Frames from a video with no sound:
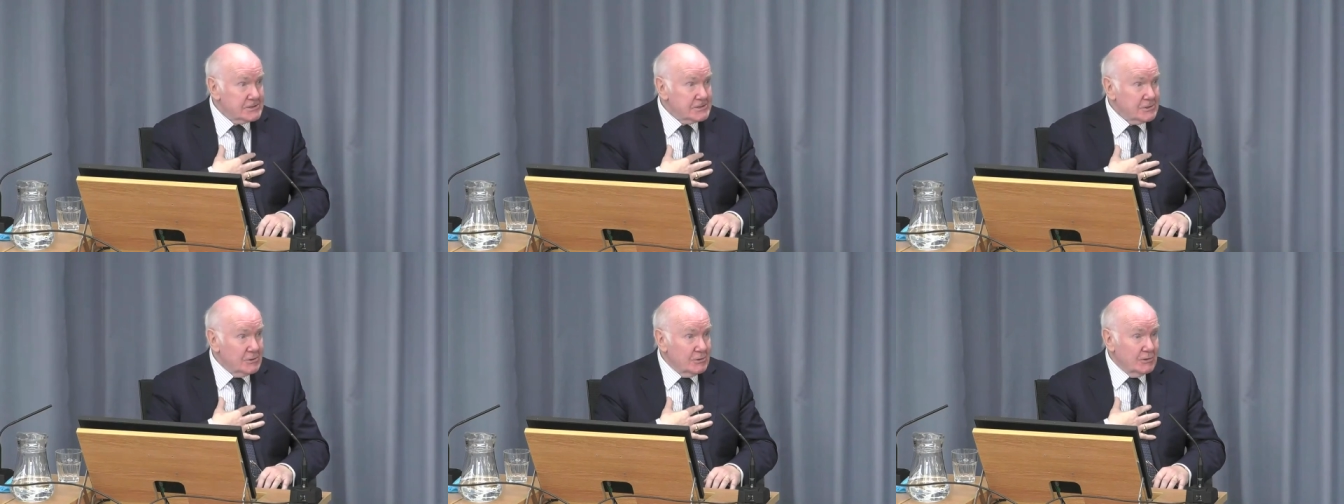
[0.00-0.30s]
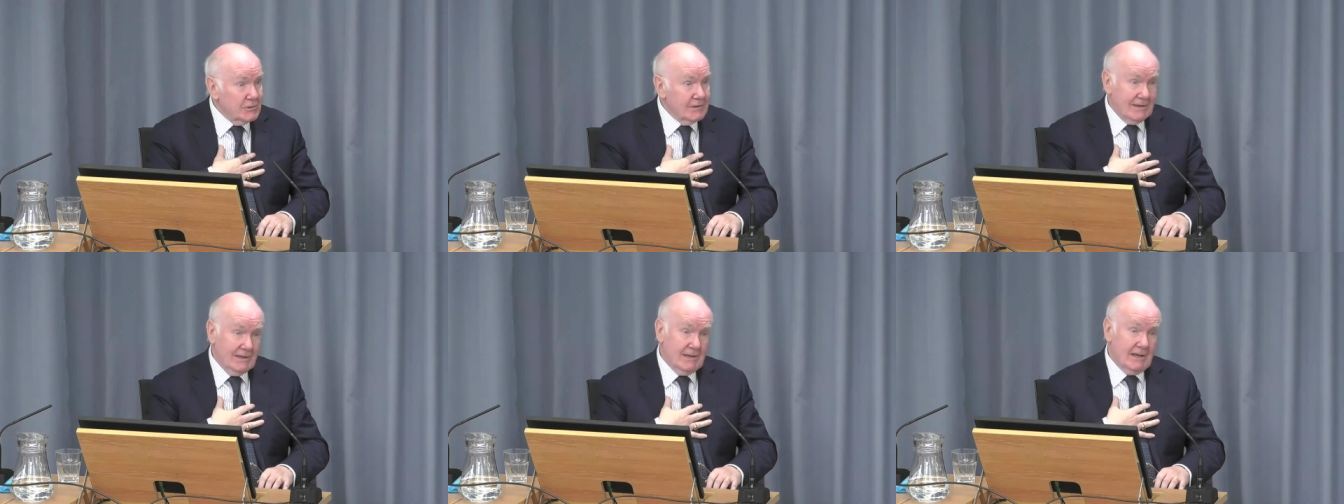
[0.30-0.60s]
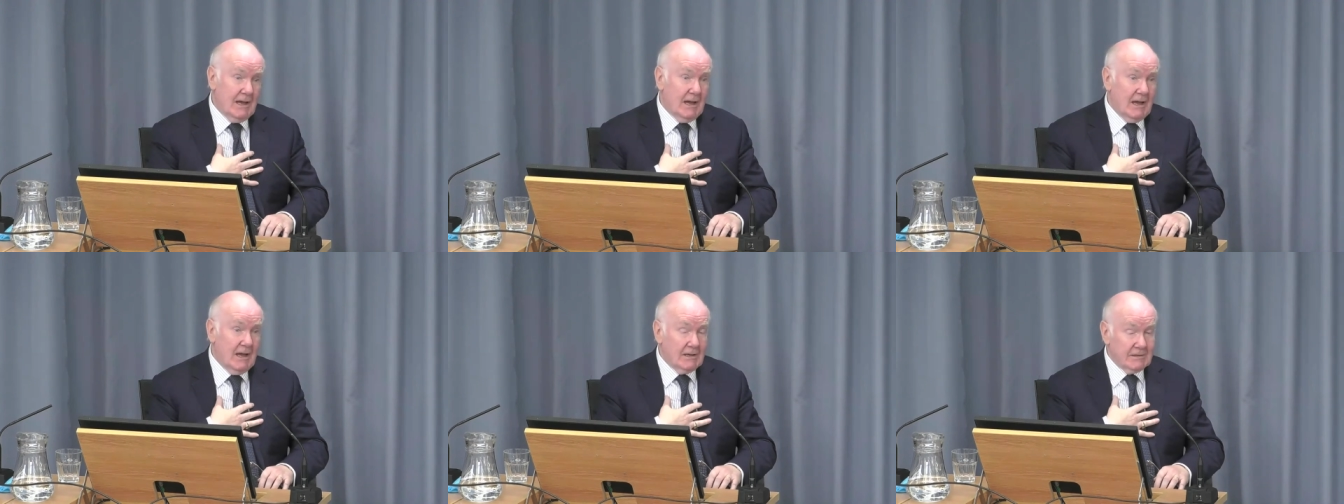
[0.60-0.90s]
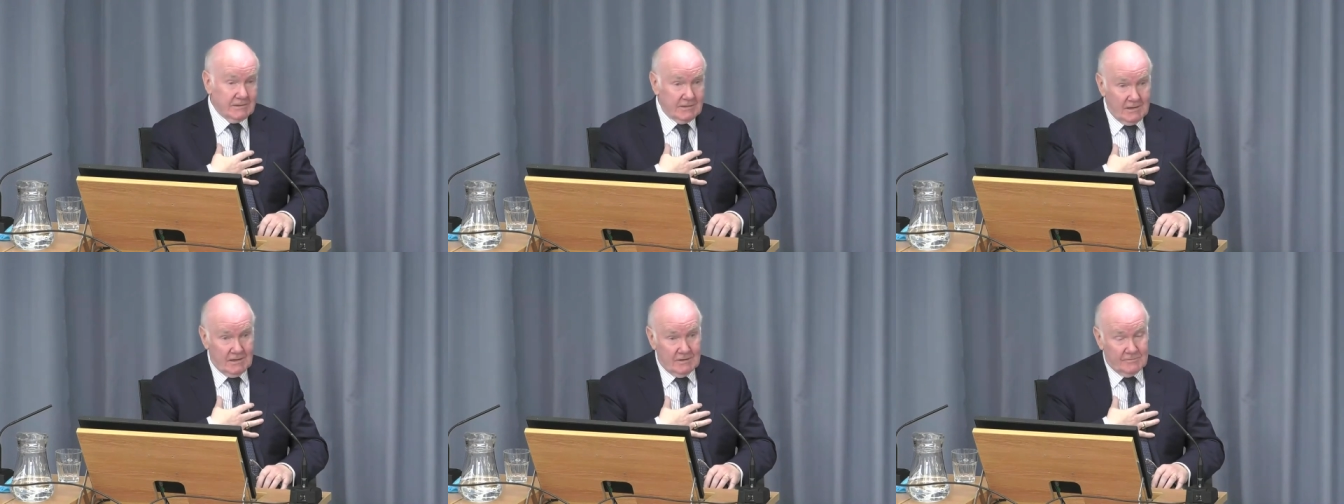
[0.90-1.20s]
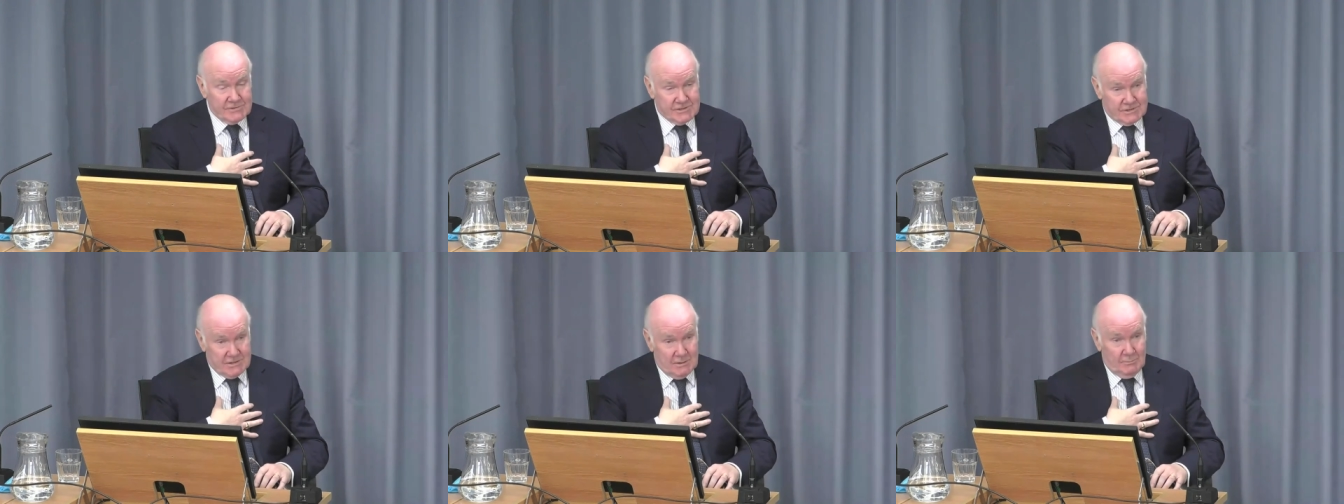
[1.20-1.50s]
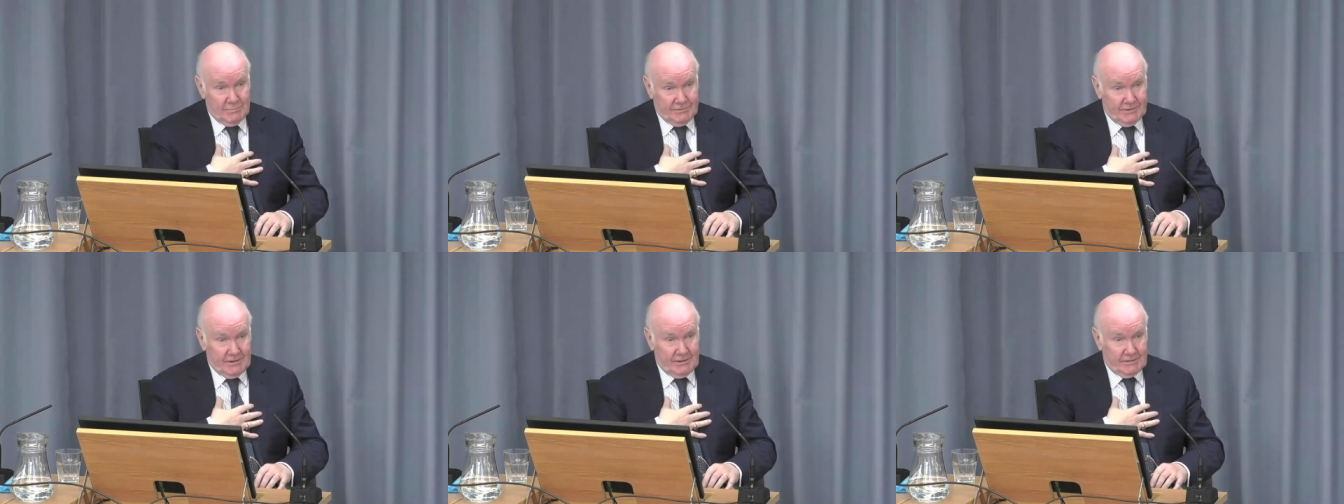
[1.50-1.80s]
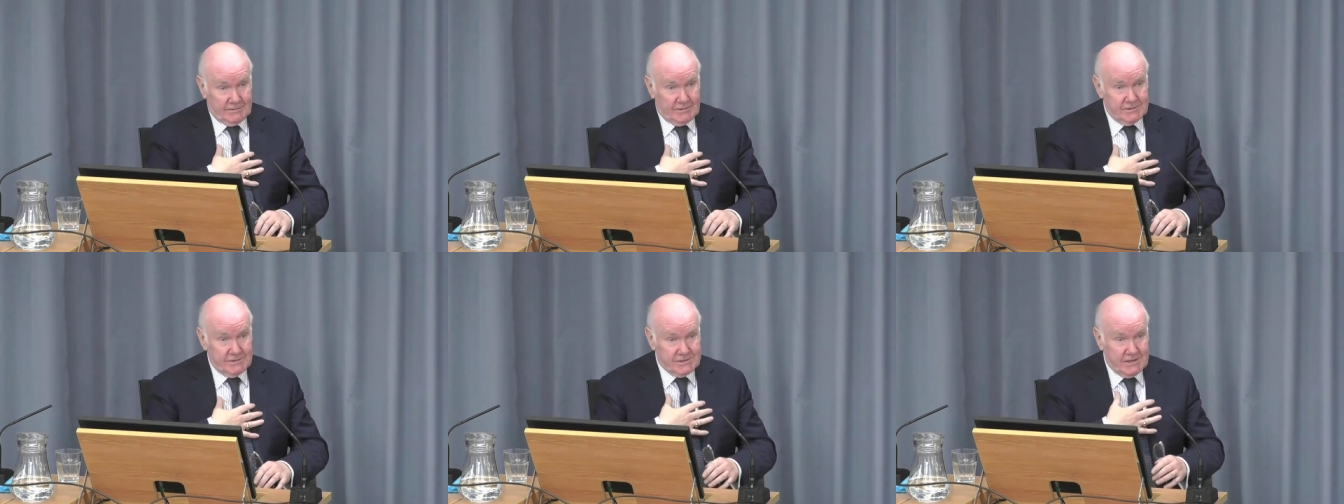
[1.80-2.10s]
So he had to have
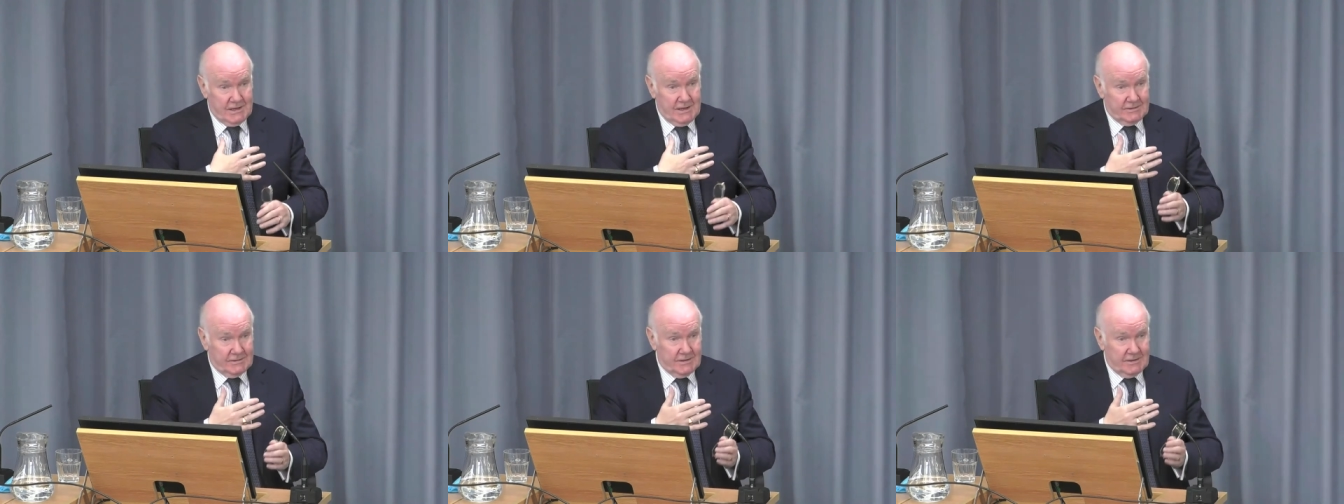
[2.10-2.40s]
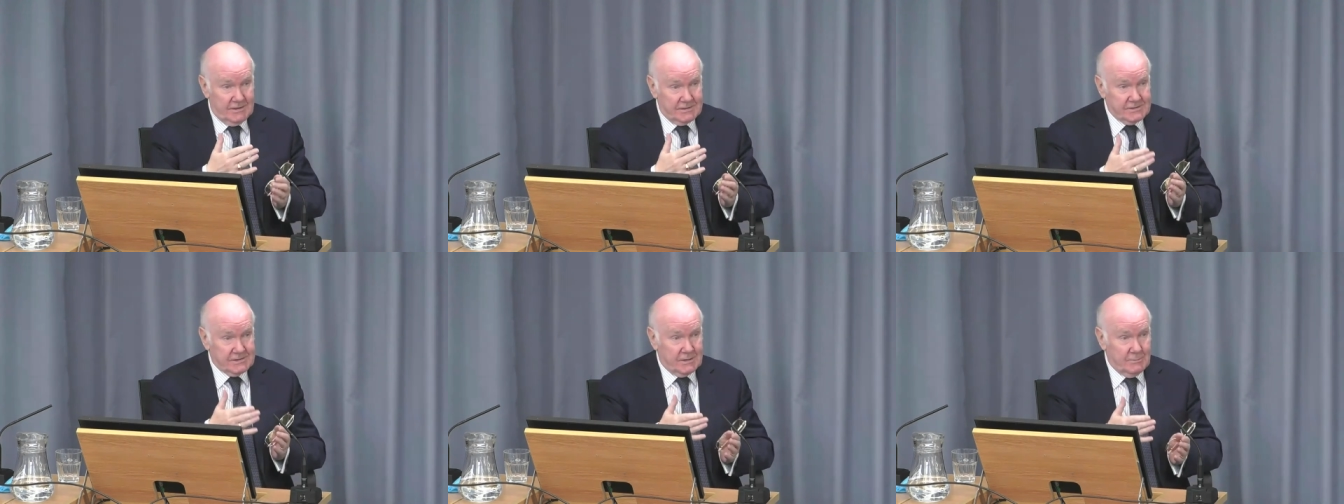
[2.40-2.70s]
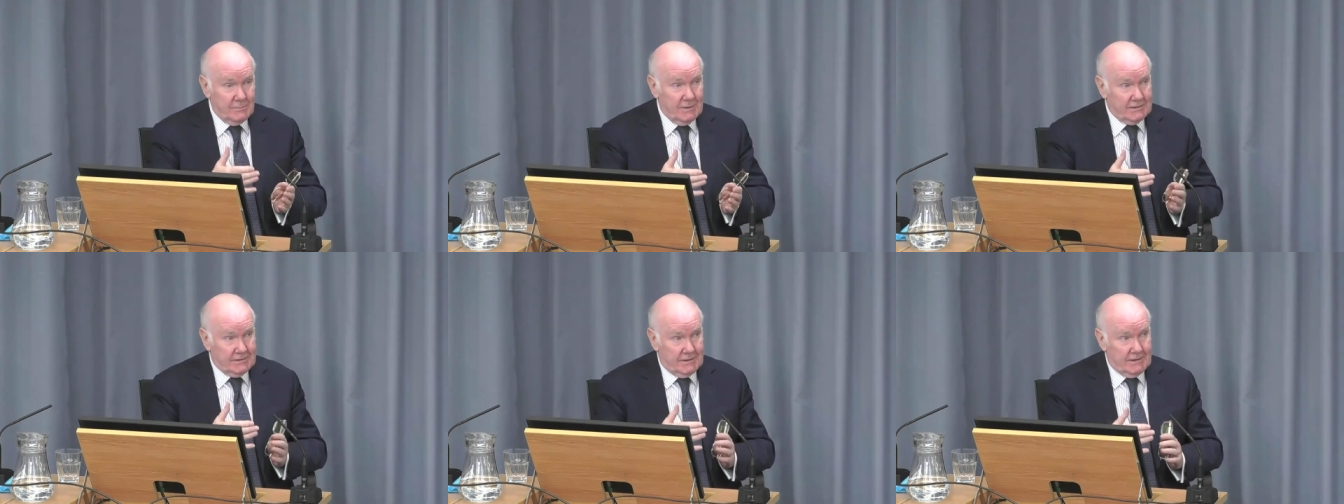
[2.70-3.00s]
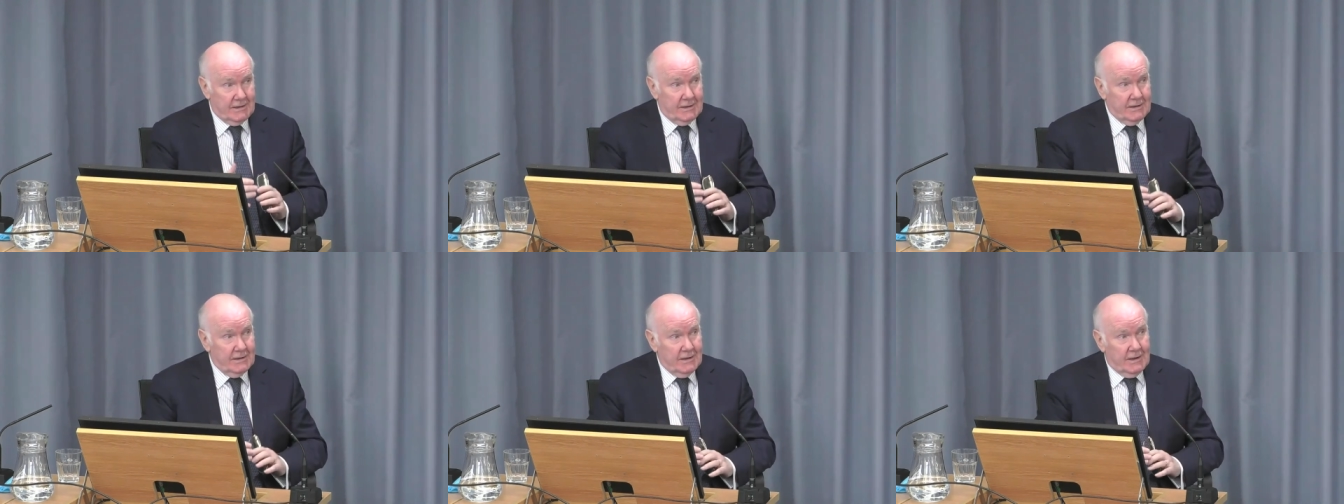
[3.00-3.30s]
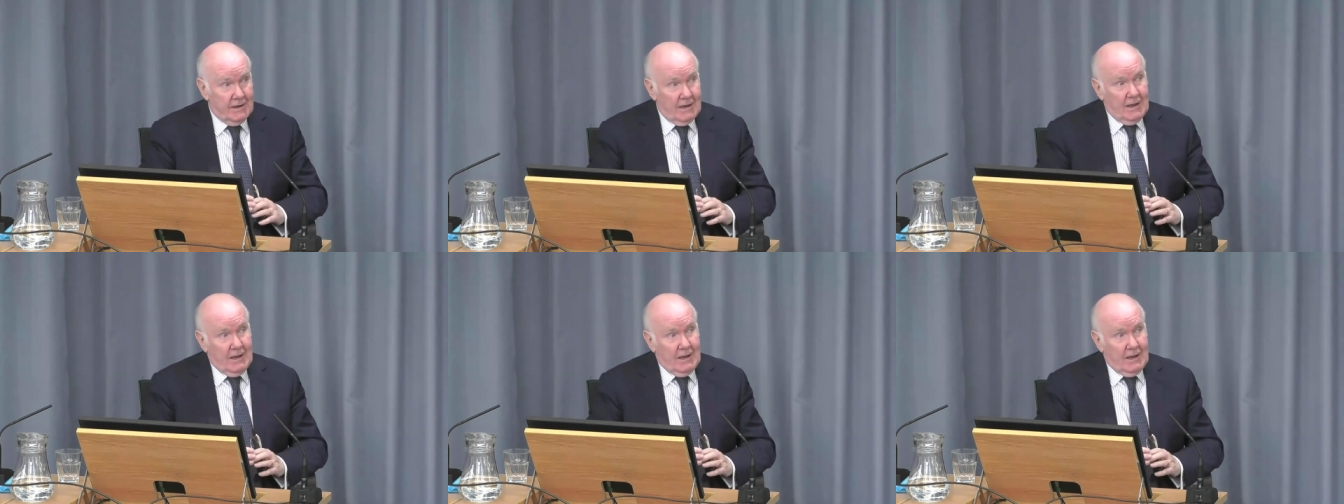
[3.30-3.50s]
something to say to his committee.